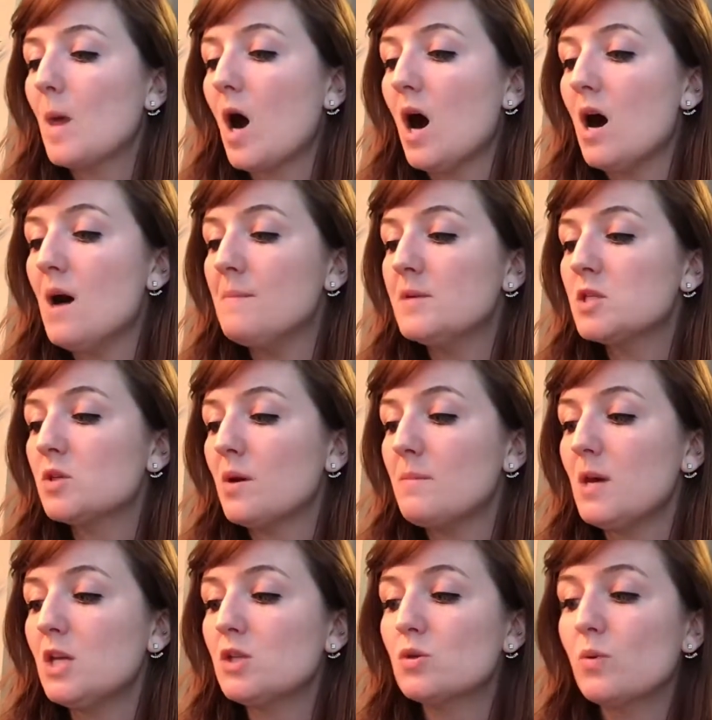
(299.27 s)
So I
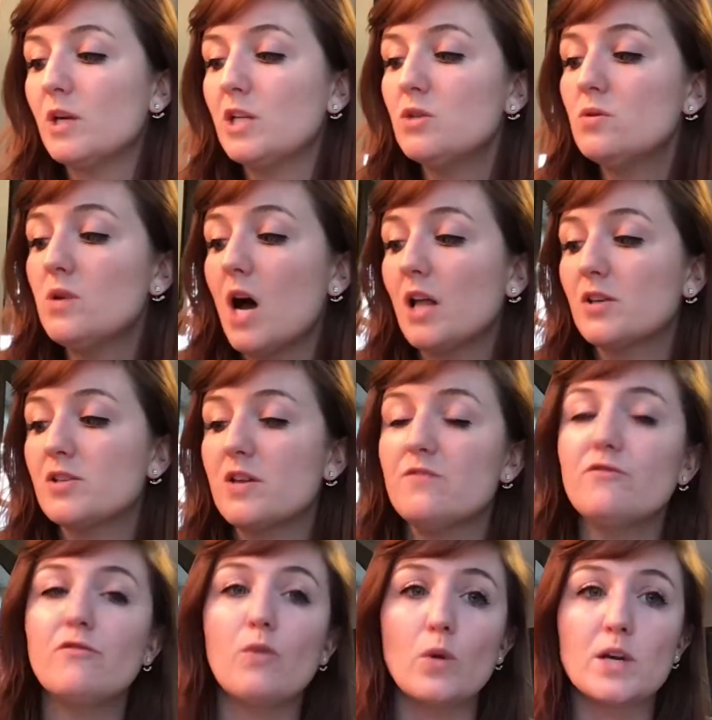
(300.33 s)
made
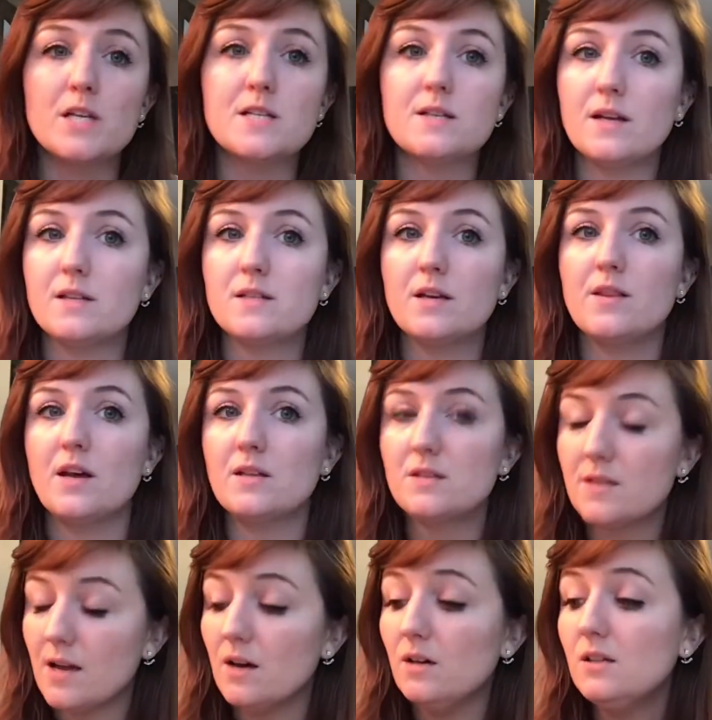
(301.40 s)
$22.40 on that
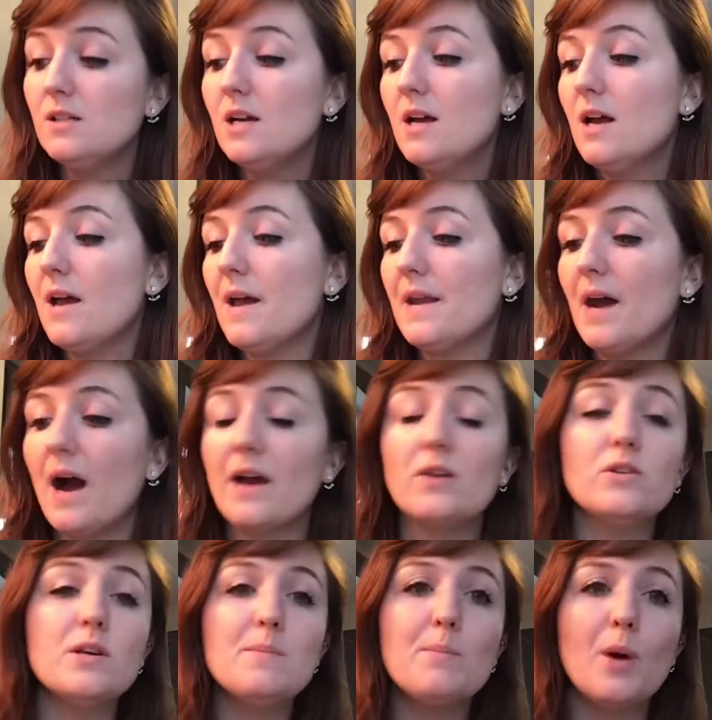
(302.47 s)
sale, and I
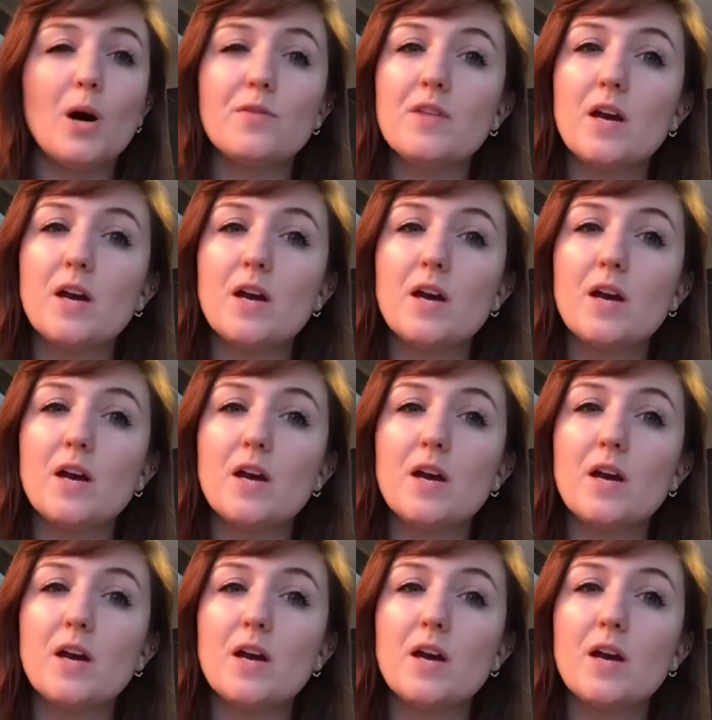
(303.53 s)
only bought